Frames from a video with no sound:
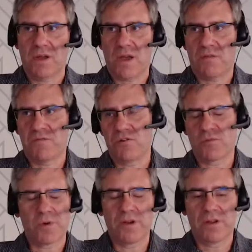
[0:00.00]
a floor
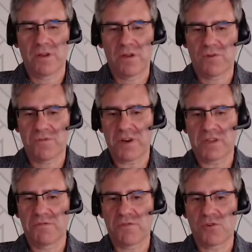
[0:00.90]
plan, a
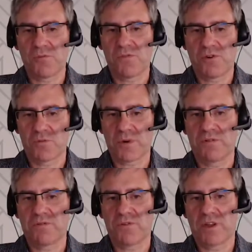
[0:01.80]
reflective floor
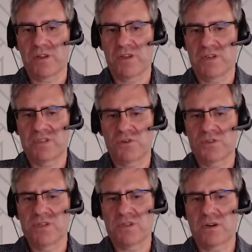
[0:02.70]
plan for that. That's
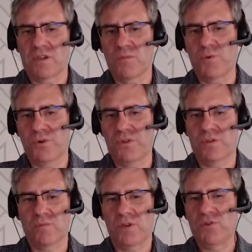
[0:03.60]
your starting
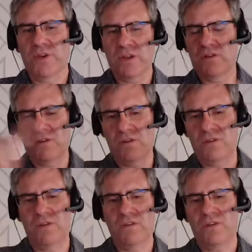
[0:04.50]
point. But you can
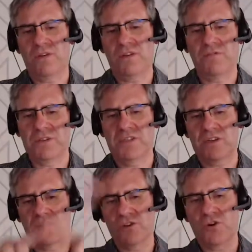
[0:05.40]
even
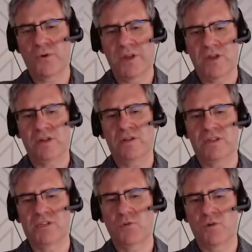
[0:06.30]
start drawing
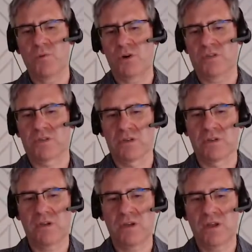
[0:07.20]
a square box,
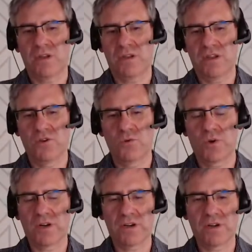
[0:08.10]
and you
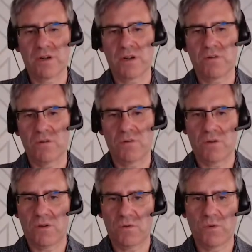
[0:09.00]
work
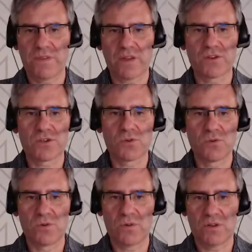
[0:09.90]
with that
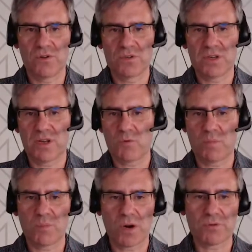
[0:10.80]
tool using a
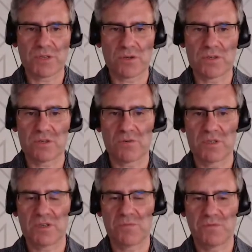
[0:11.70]
web browser. So
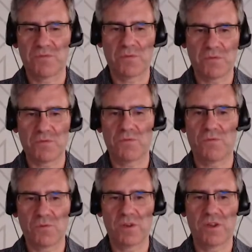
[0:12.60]
it's a
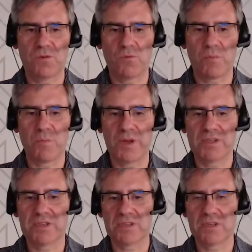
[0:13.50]
fully
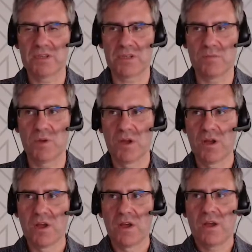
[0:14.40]
web-based system,
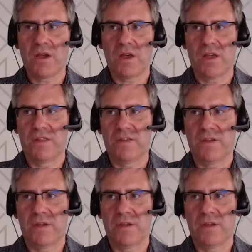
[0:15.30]
and